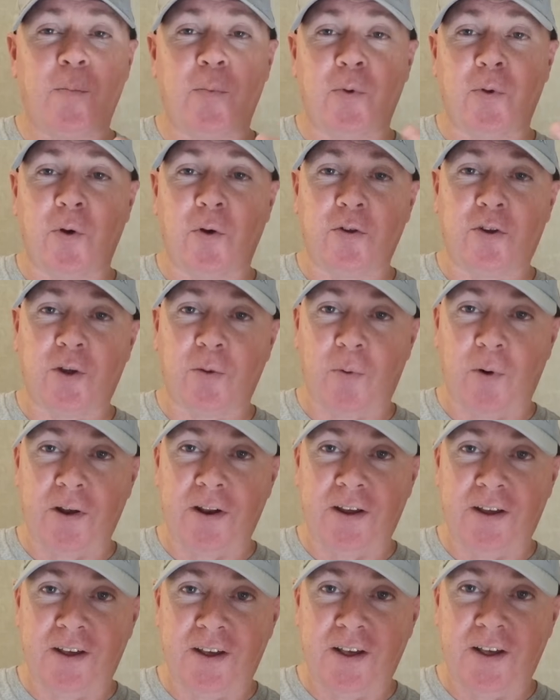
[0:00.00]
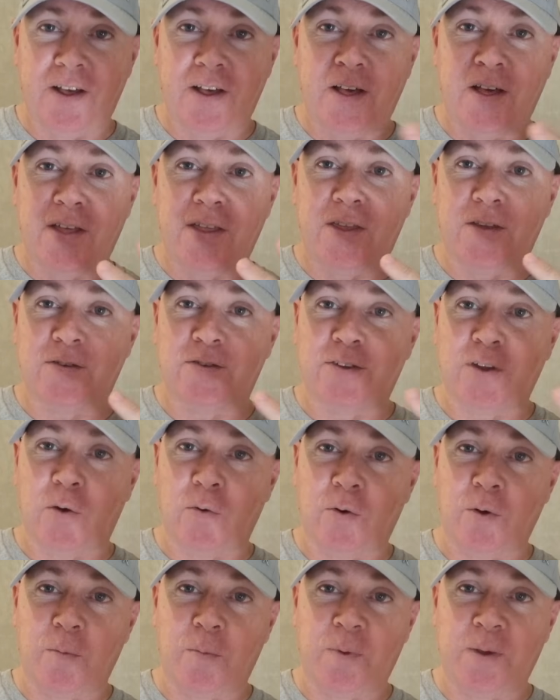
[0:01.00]
But not to worry, they've
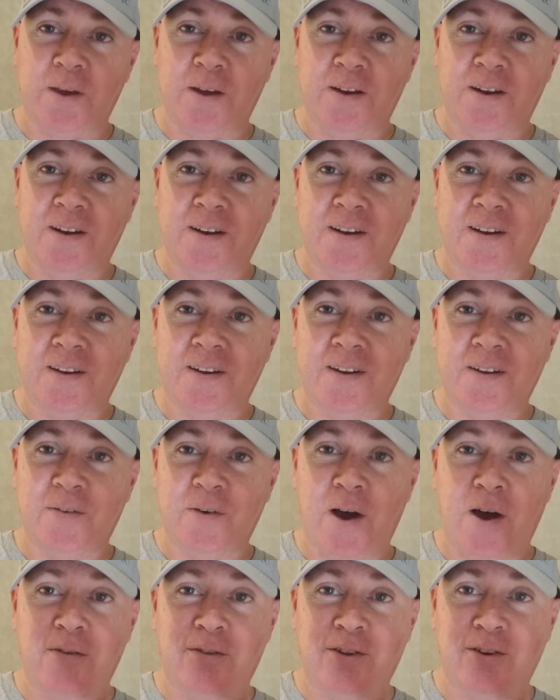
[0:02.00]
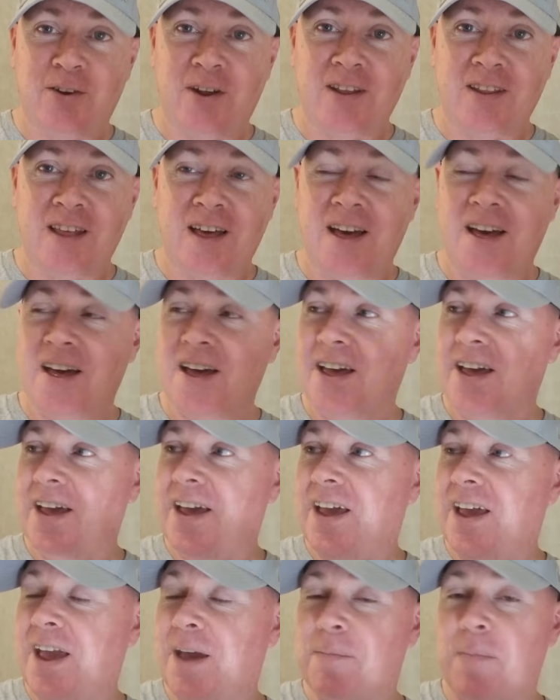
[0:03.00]
still got beer. We'll have to drink that.
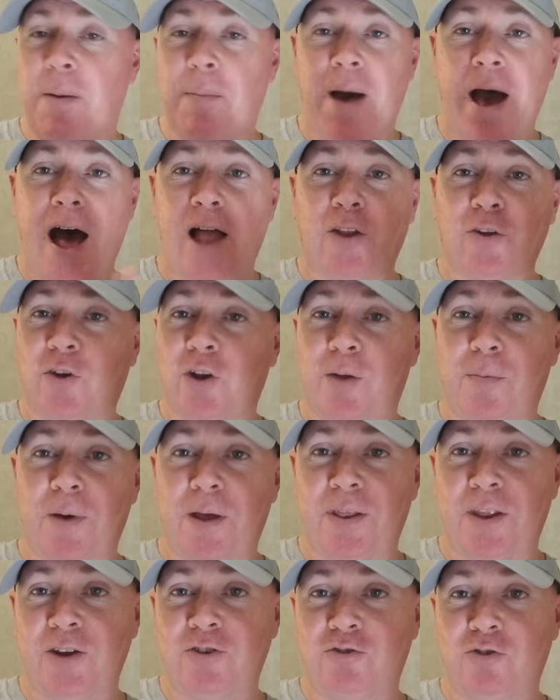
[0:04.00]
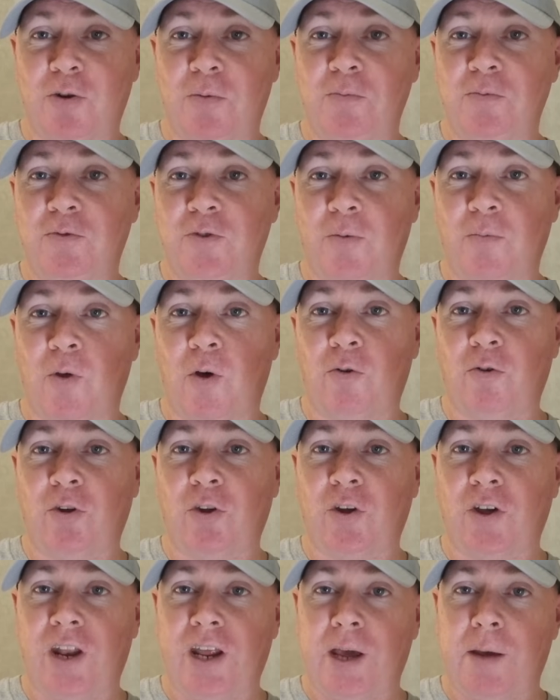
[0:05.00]
I'm hardly going to be in this room, so I'm not
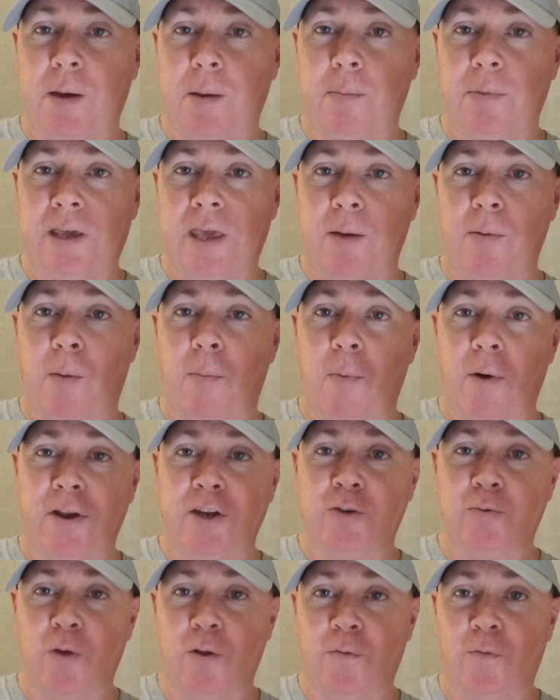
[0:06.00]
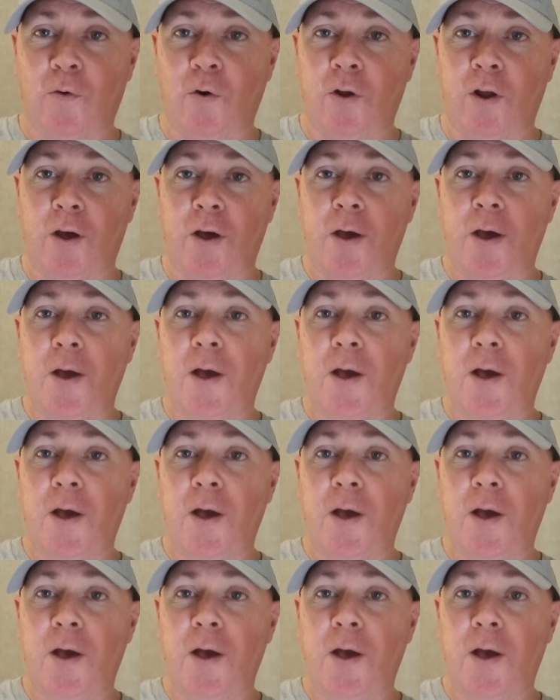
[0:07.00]
really going to get my money's worth for it.